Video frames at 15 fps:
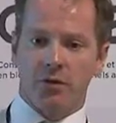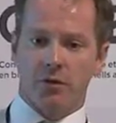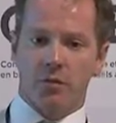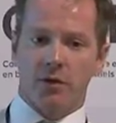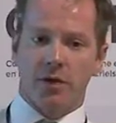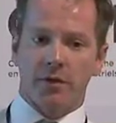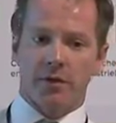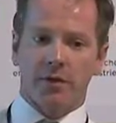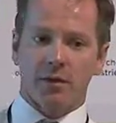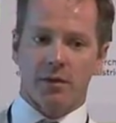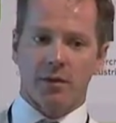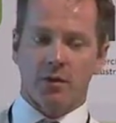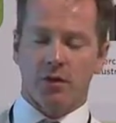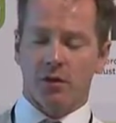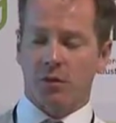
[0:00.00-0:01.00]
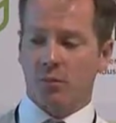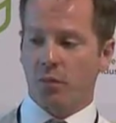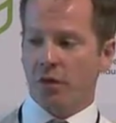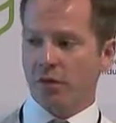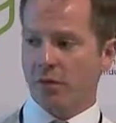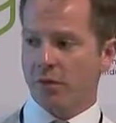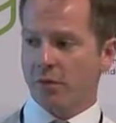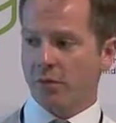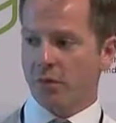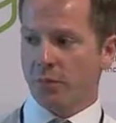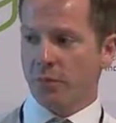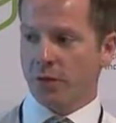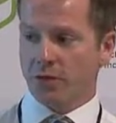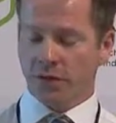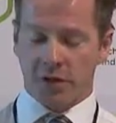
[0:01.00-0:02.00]
process of the
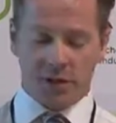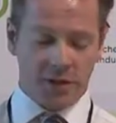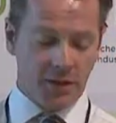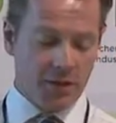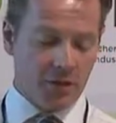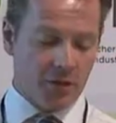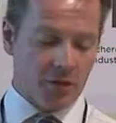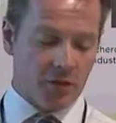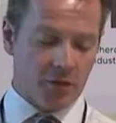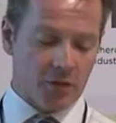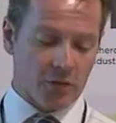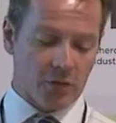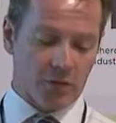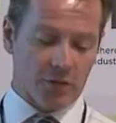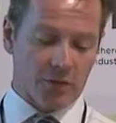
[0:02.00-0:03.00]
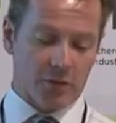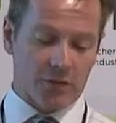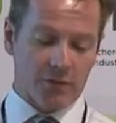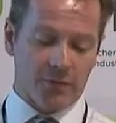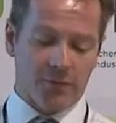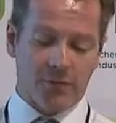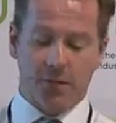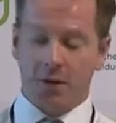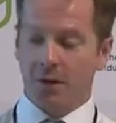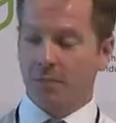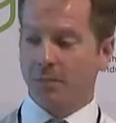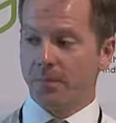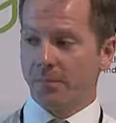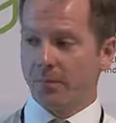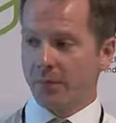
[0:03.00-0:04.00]
project. So
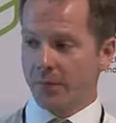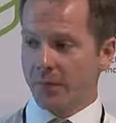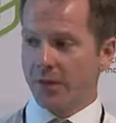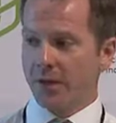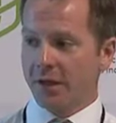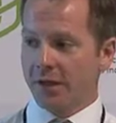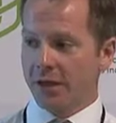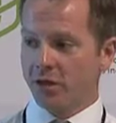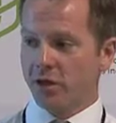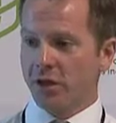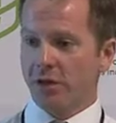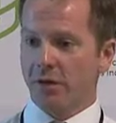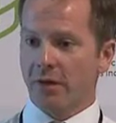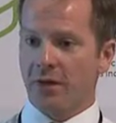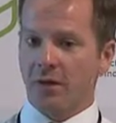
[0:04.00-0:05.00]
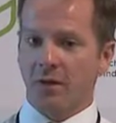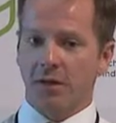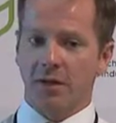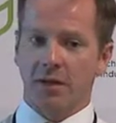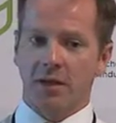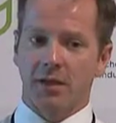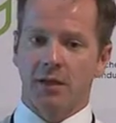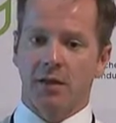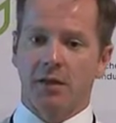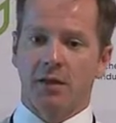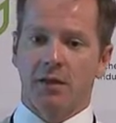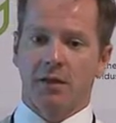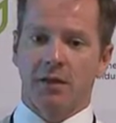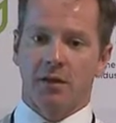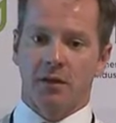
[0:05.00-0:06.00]
from the initial study,
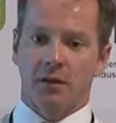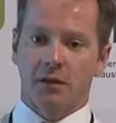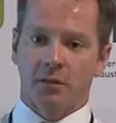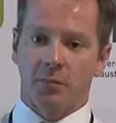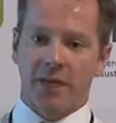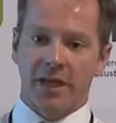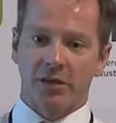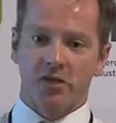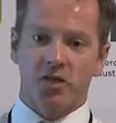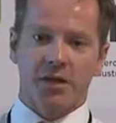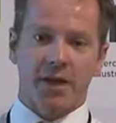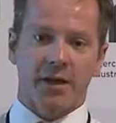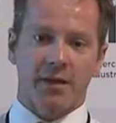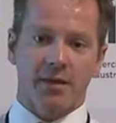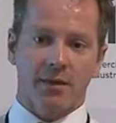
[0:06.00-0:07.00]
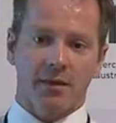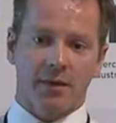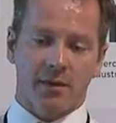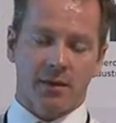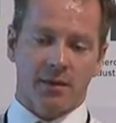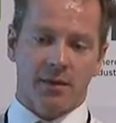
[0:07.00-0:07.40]
bench tests,